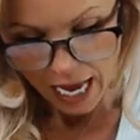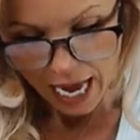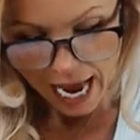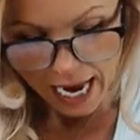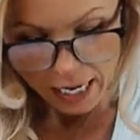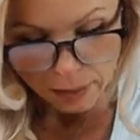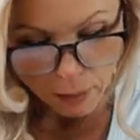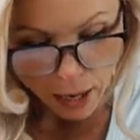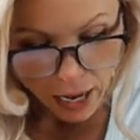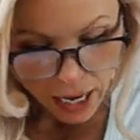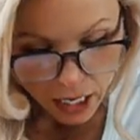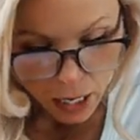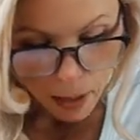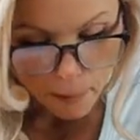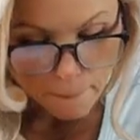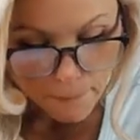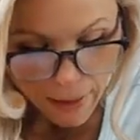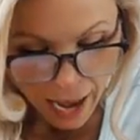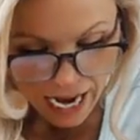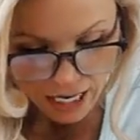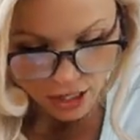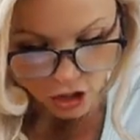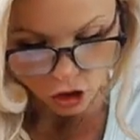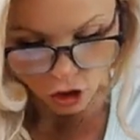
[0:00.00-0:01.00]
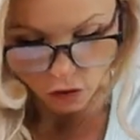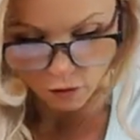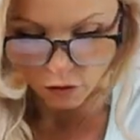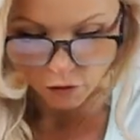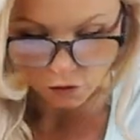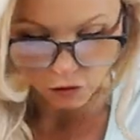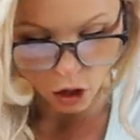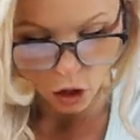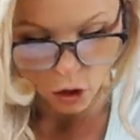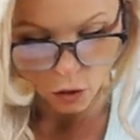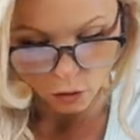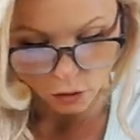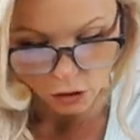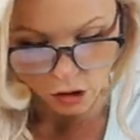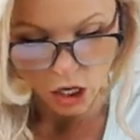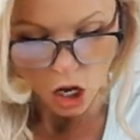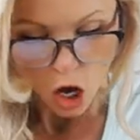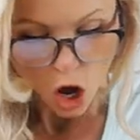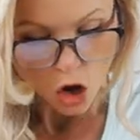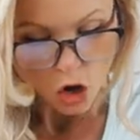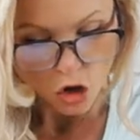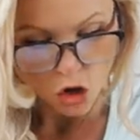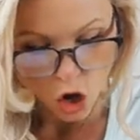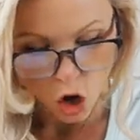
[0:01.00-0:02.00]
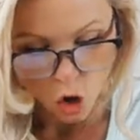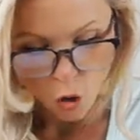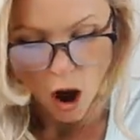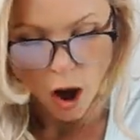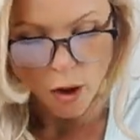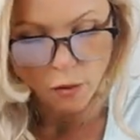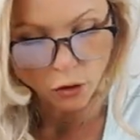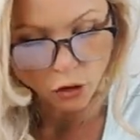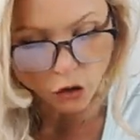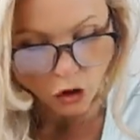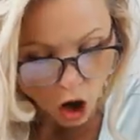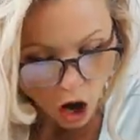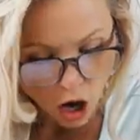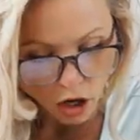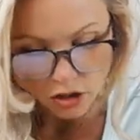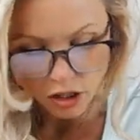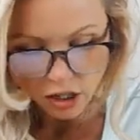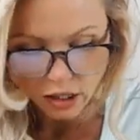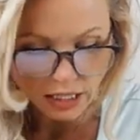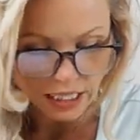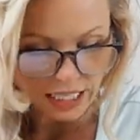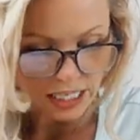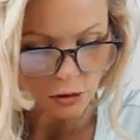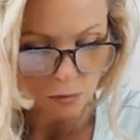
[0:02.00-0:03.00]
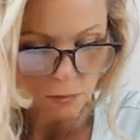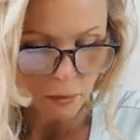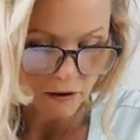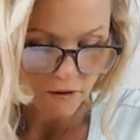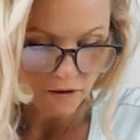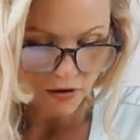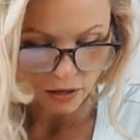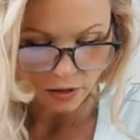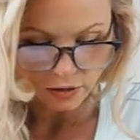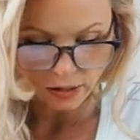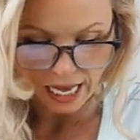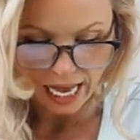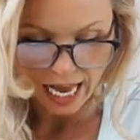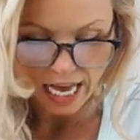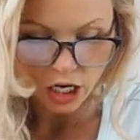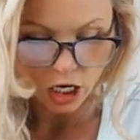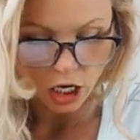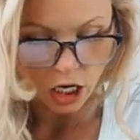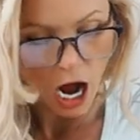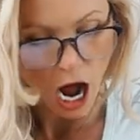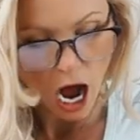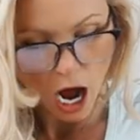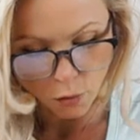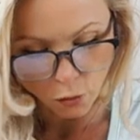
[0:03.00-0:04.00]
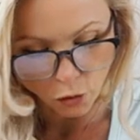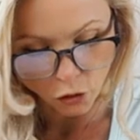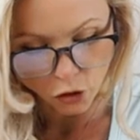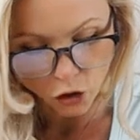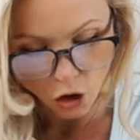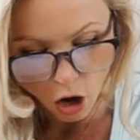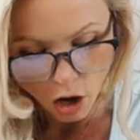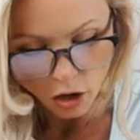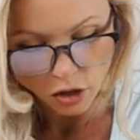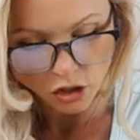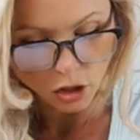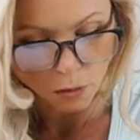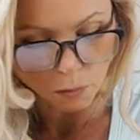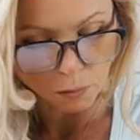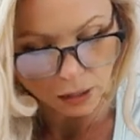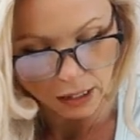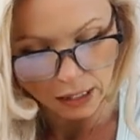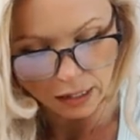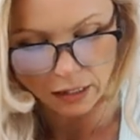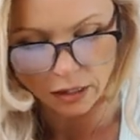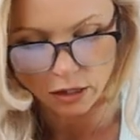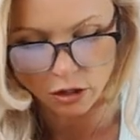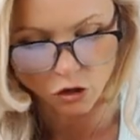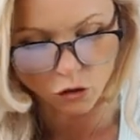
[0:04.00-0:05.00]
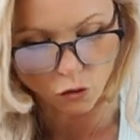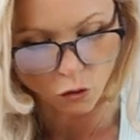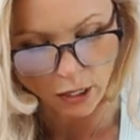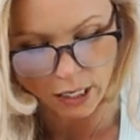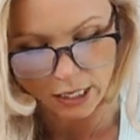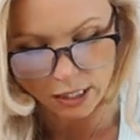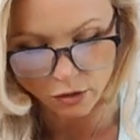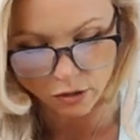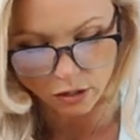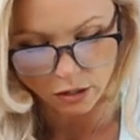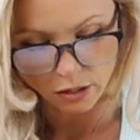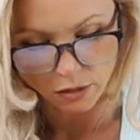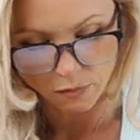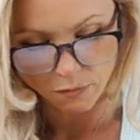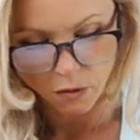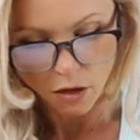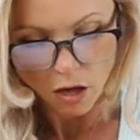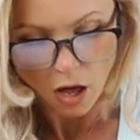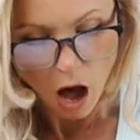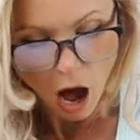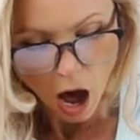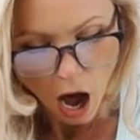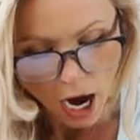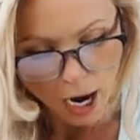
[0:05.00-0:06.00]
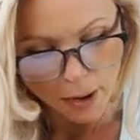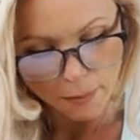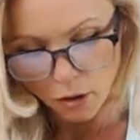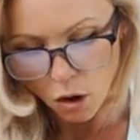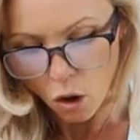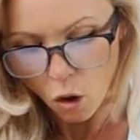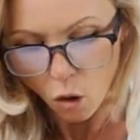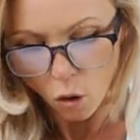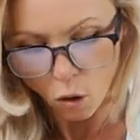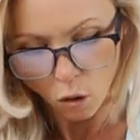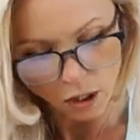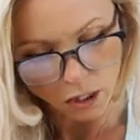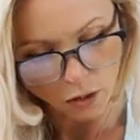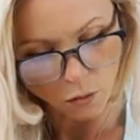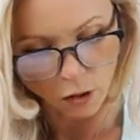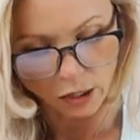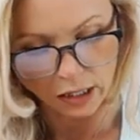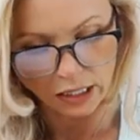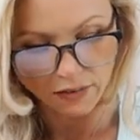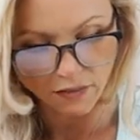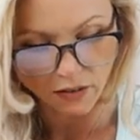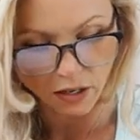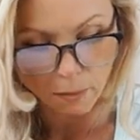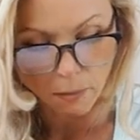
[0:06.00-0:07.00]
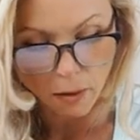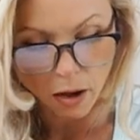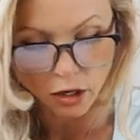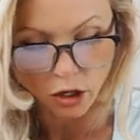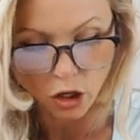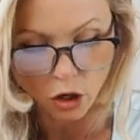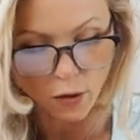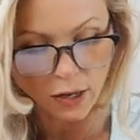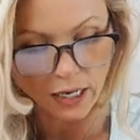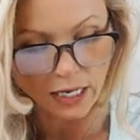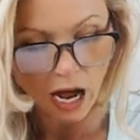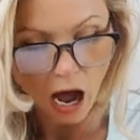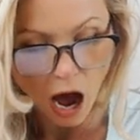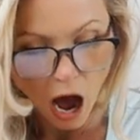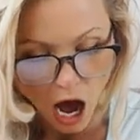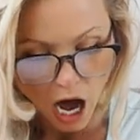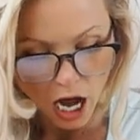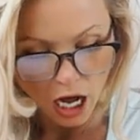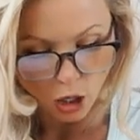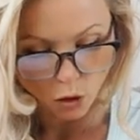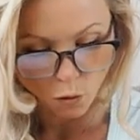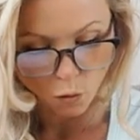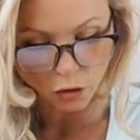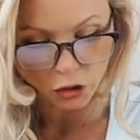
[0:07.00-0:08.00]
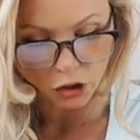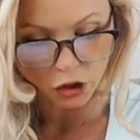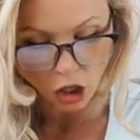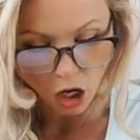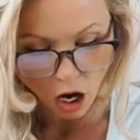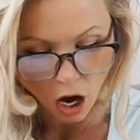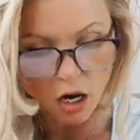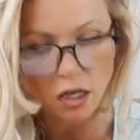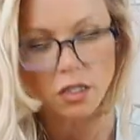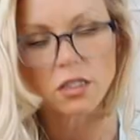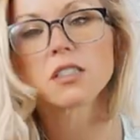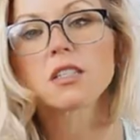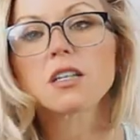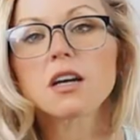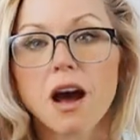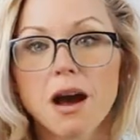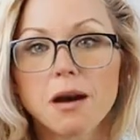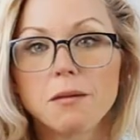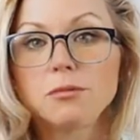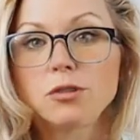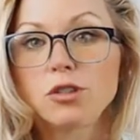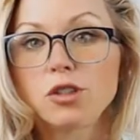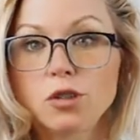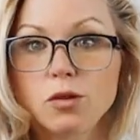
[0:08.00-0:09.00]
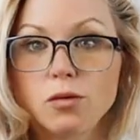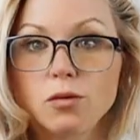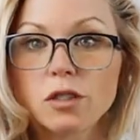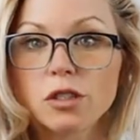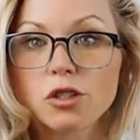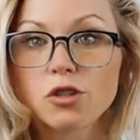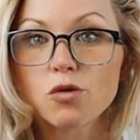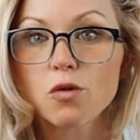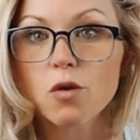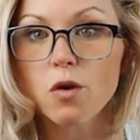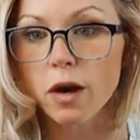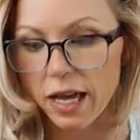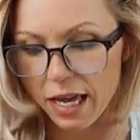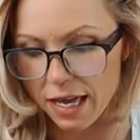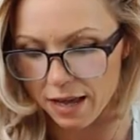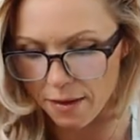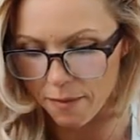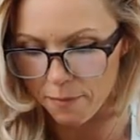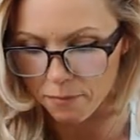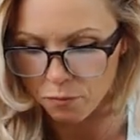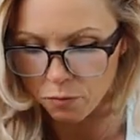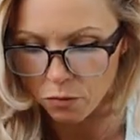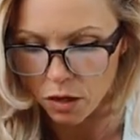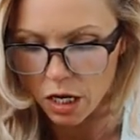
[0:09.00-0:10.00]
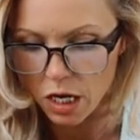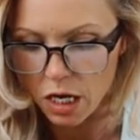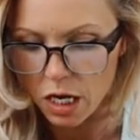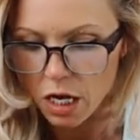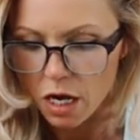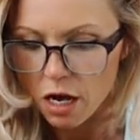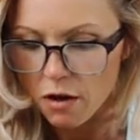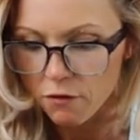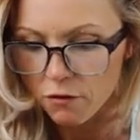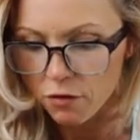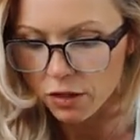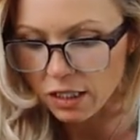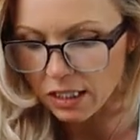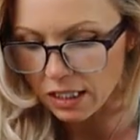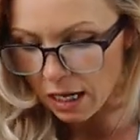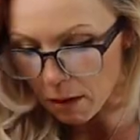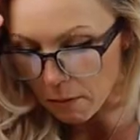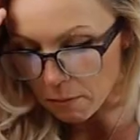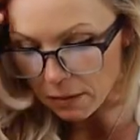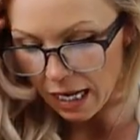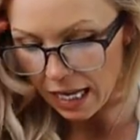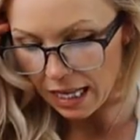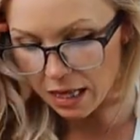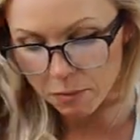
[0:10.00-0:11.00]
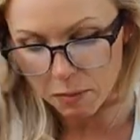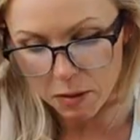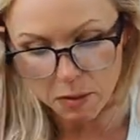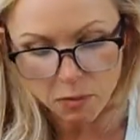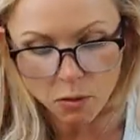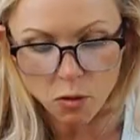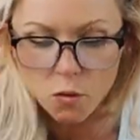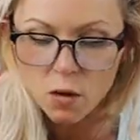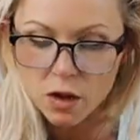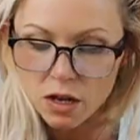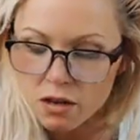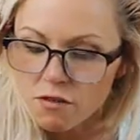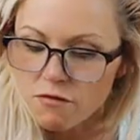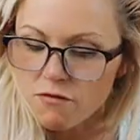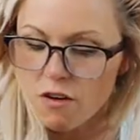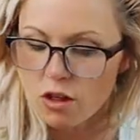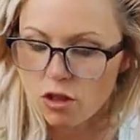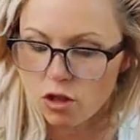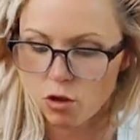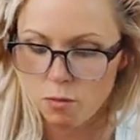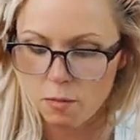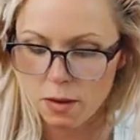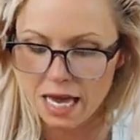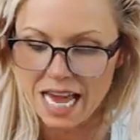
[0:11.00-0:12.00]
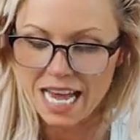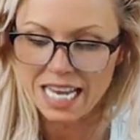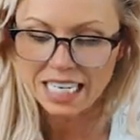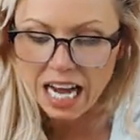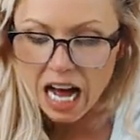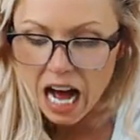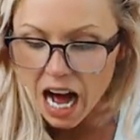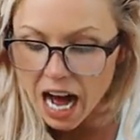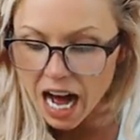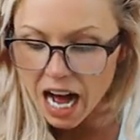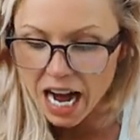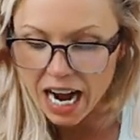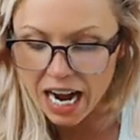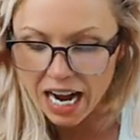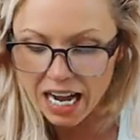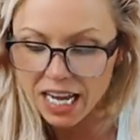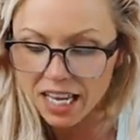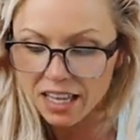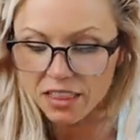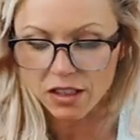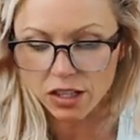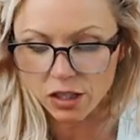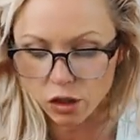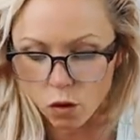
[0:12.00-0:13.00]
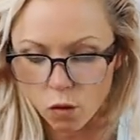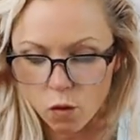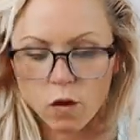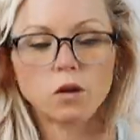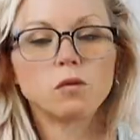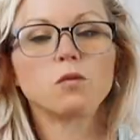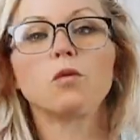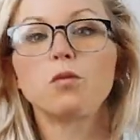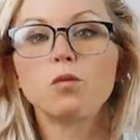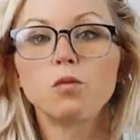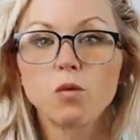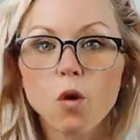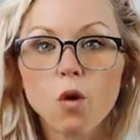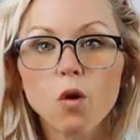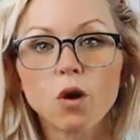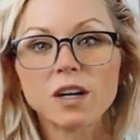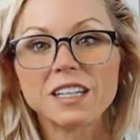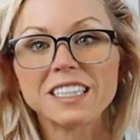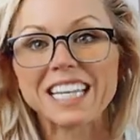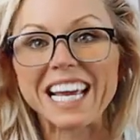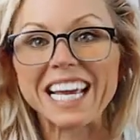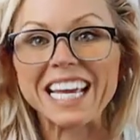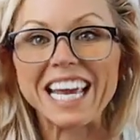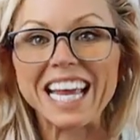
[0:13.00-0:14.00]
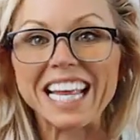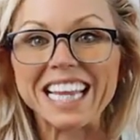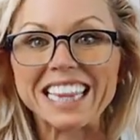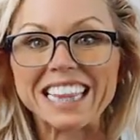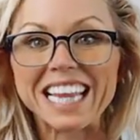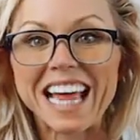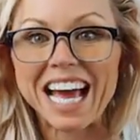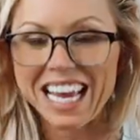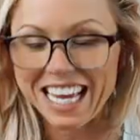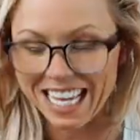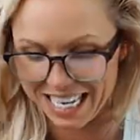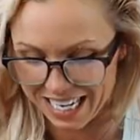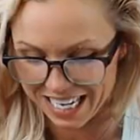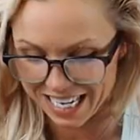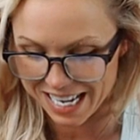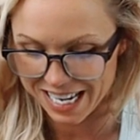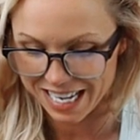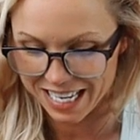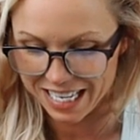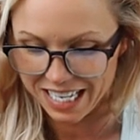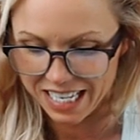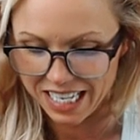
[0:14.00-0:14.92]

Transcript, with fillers: and my compassion overflows. No, I will not unleash my fierce anger. I will not completely destroy Israel. I am the Holy One living among you, and I will not come to destroy. For someday the people will follow me, and I, the Lord, will roar like a lion.